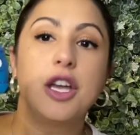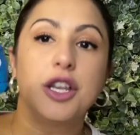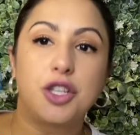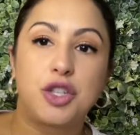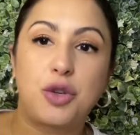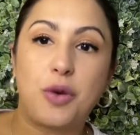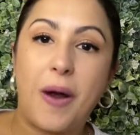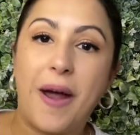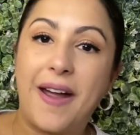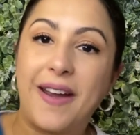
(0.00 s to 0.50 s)

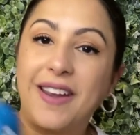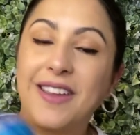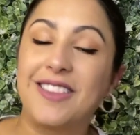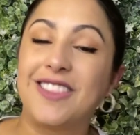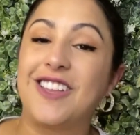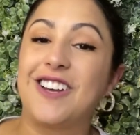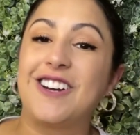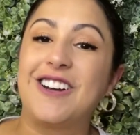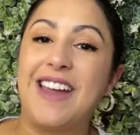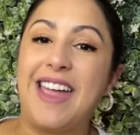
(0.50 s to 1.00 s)
trying
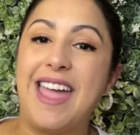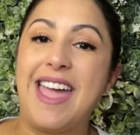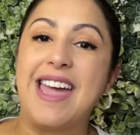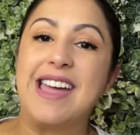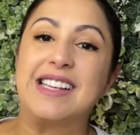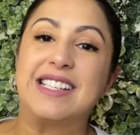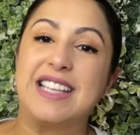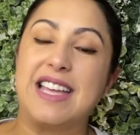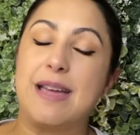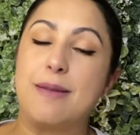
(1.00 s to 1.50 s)
their
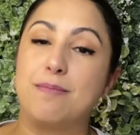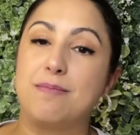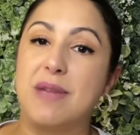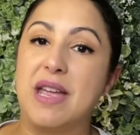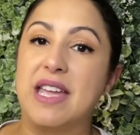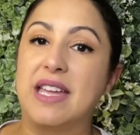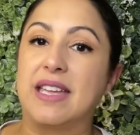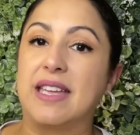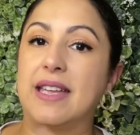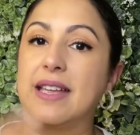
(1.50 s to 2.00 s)
hand at
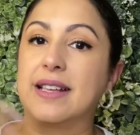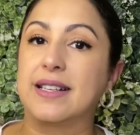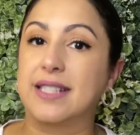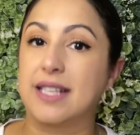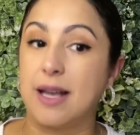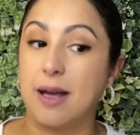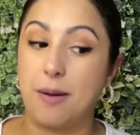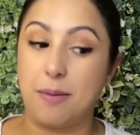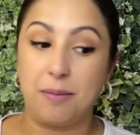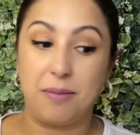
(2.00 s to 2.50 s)
making
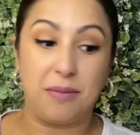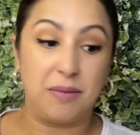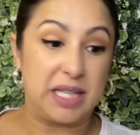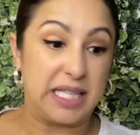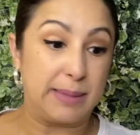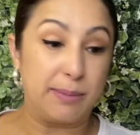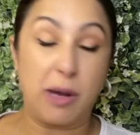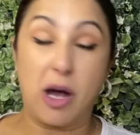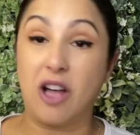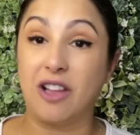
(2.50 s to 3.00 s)
some
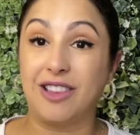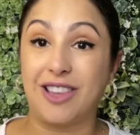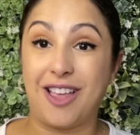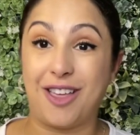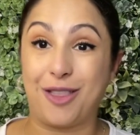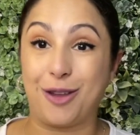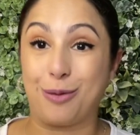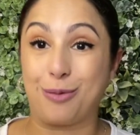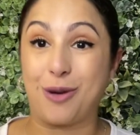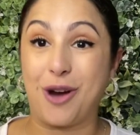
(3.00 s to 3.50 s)
small
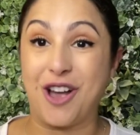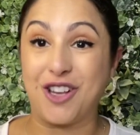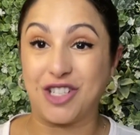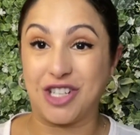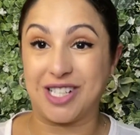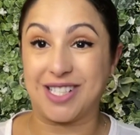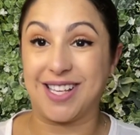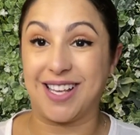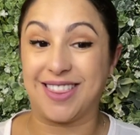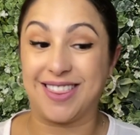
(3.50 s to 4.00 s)
leather
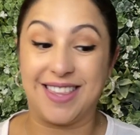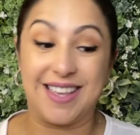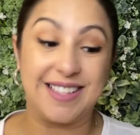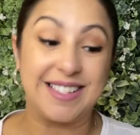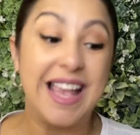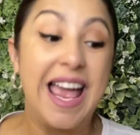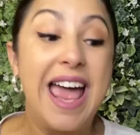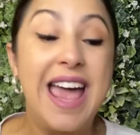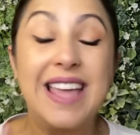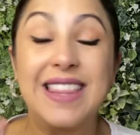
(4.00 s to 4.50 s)
projects like
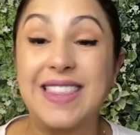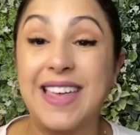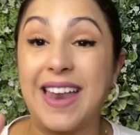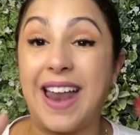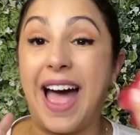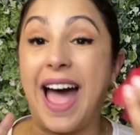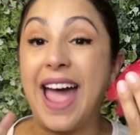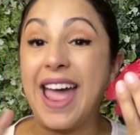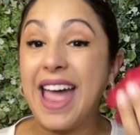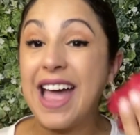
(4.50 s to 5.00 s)
this that
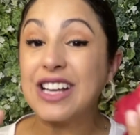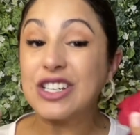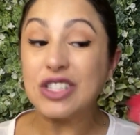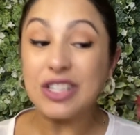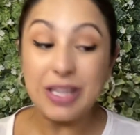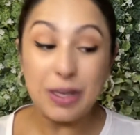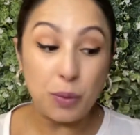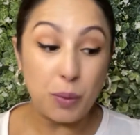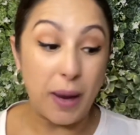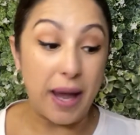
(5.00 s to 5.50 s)
I
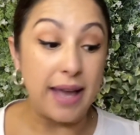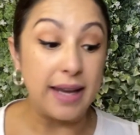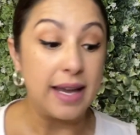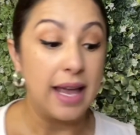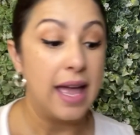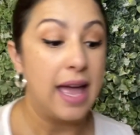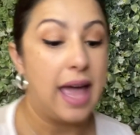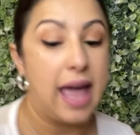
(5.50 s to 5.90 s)
actually went